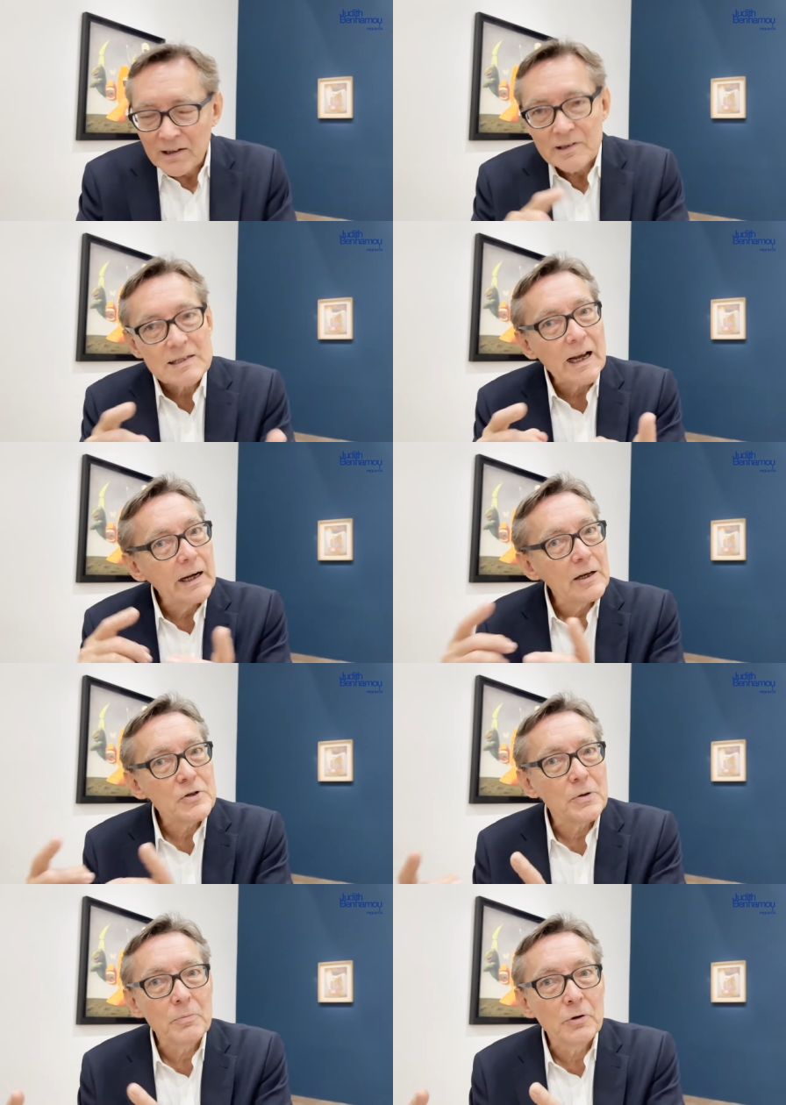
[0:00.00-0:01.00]

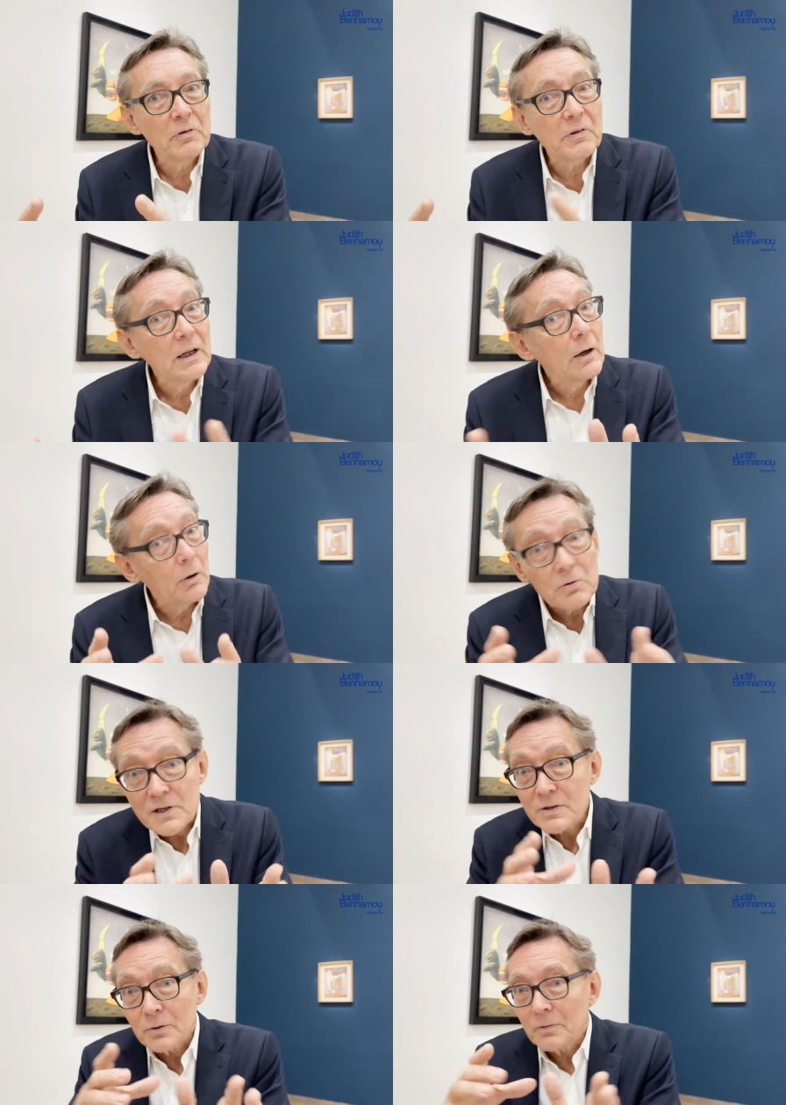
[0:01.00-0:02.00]
decided to move
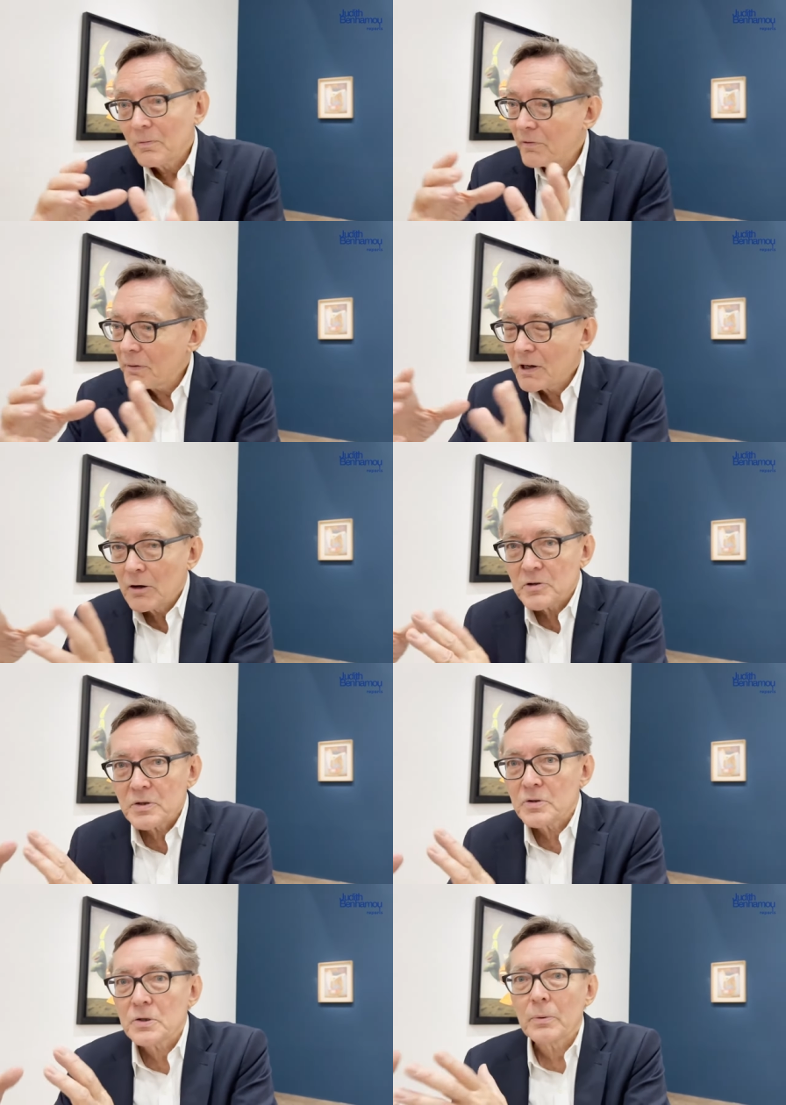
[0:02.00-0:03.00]
also very close
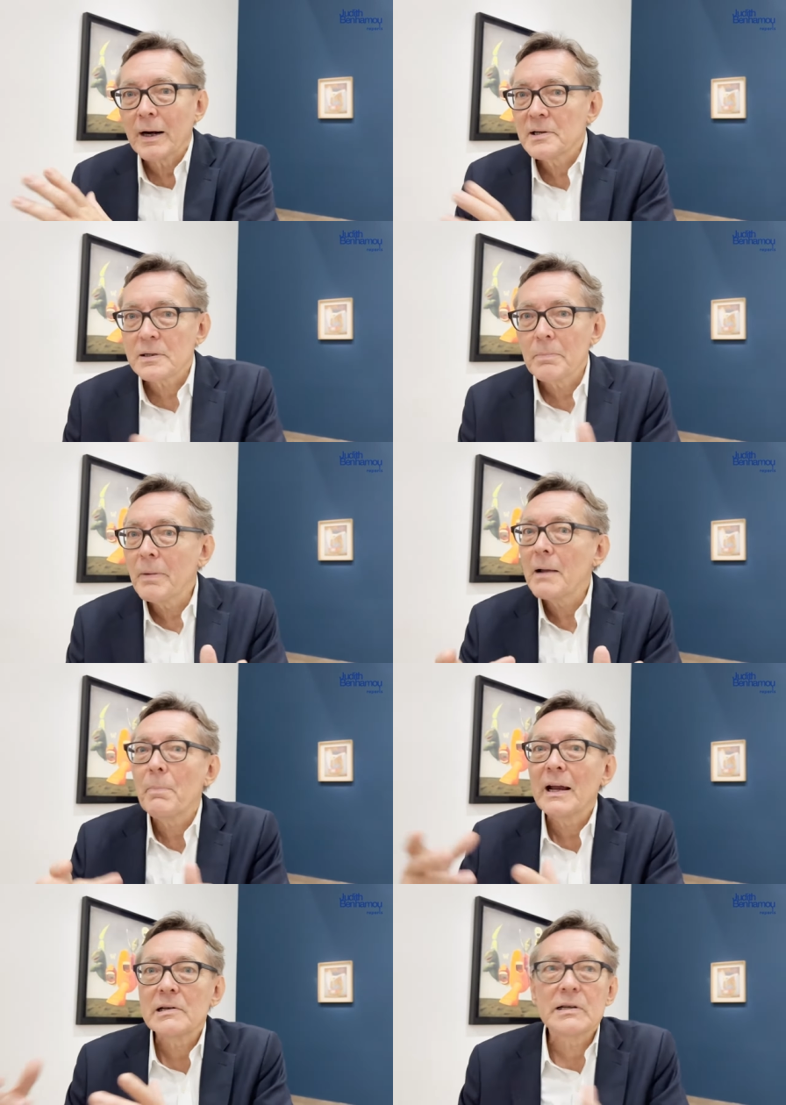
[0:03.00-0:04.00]
to surrealism by
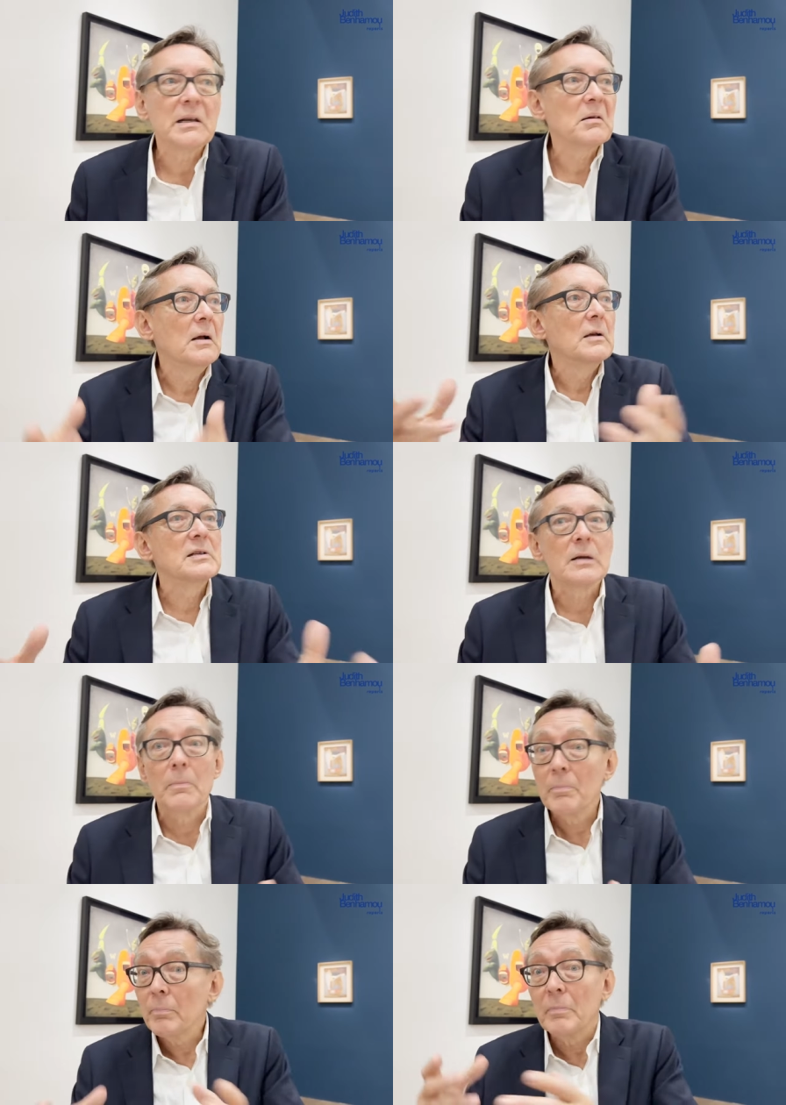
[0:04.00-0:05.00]
painting
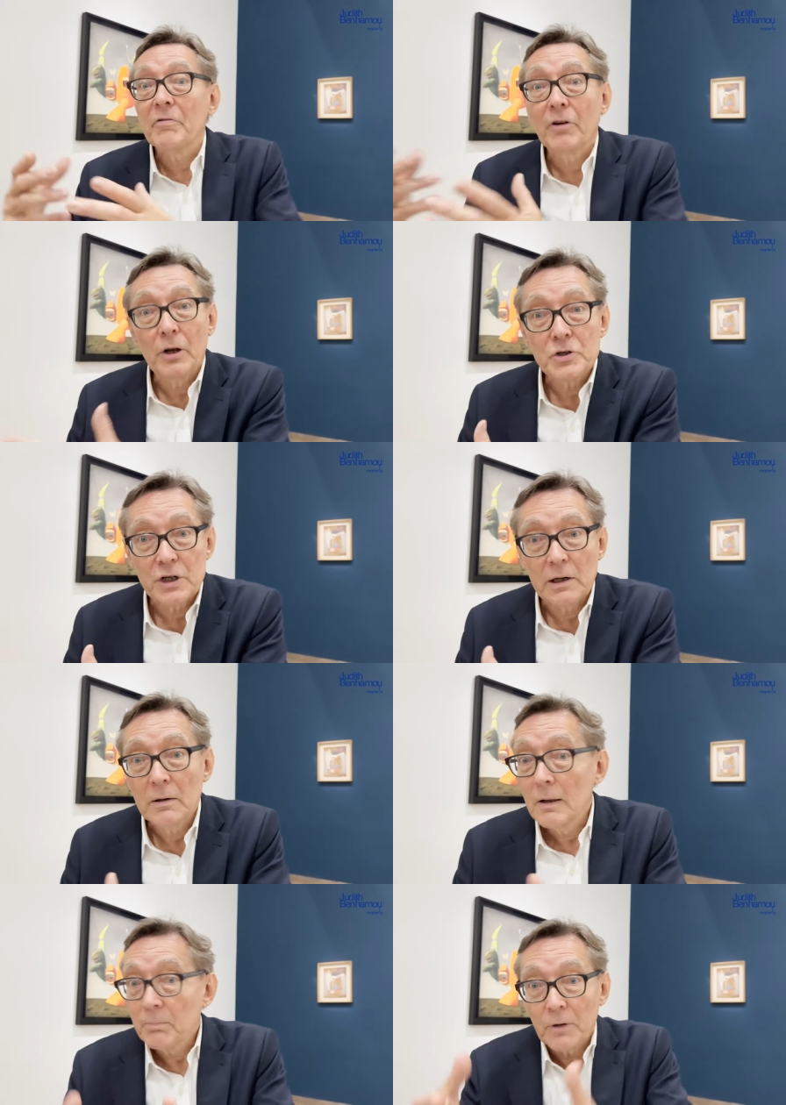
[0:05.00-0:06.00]
some mythology.
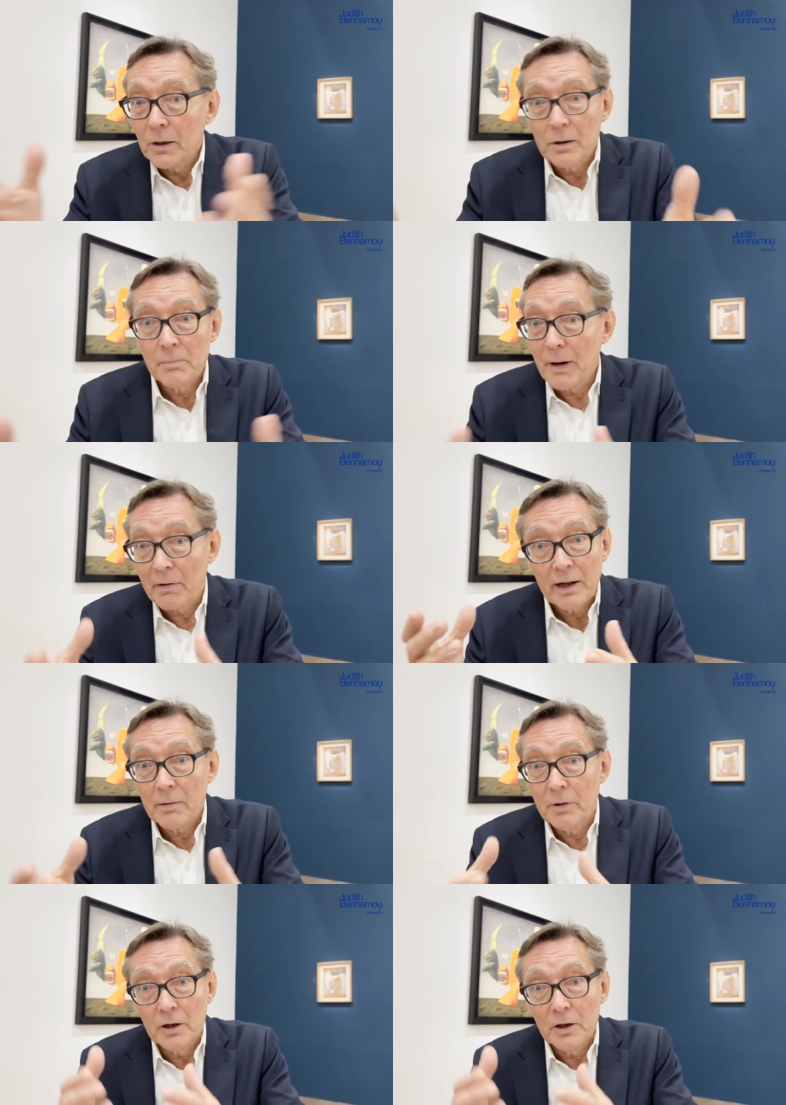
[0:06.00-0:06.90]
Uh, uh,